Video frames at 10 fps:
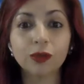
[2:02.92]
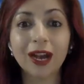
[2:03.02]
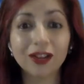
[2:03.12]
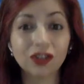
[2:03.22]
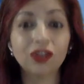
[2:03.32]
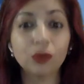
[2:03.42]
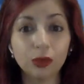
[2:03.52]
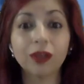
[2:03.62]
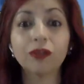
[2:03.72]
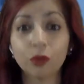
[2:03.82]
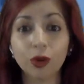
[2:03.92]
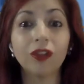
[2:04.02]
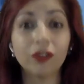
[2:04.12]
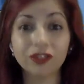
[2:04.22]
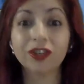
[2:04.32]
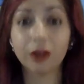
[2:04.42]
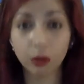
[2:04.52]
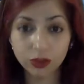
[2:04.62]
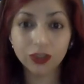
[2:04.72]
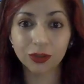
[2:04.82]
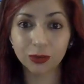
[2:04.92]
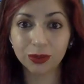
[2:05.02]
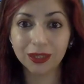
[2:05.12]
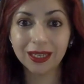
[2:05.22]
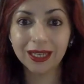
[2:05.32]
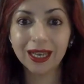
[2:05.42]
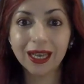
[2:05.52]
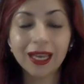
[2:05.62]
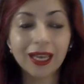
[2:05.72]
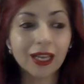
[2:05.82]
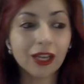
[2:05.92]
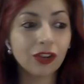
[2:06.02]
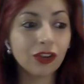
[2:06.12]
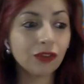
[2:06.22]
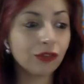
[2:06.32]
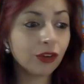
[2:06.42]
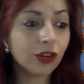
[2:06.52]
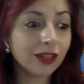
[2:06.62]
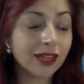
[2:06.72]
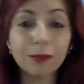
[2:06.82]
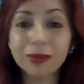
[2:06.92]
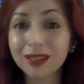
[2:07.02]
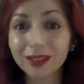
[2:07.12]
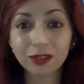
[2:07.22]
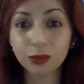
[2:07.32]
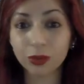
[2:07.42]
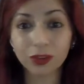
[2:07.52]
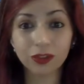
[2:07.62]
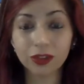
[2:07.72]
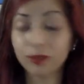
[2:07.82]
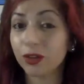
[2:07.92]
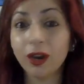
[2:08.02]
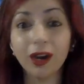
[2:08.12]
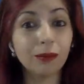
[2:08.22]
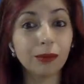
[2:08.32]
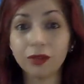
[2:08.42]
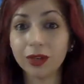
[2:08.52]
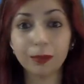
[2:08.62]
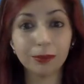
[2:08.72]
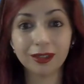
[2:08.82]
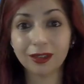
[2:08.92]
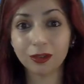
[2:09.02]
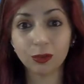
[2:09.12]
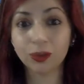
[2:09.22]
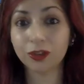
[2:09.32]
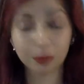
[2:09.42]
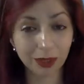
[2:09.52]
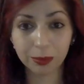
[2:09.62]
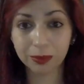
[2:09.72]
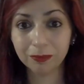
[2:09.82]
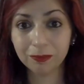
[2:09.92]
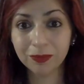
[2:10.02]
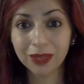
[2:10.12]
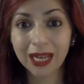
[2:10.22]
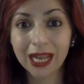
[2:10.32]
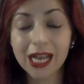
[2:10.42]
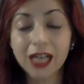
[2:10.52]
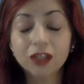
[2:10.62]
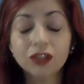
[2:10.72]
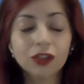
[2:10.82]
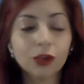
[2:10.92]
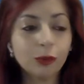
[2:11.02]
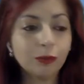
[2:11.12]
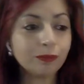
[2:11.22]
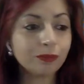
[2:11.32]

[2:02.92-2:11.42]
actually do that for others around you. If you're not empathetic towards yourself, you can't be really empathetic towards other people. So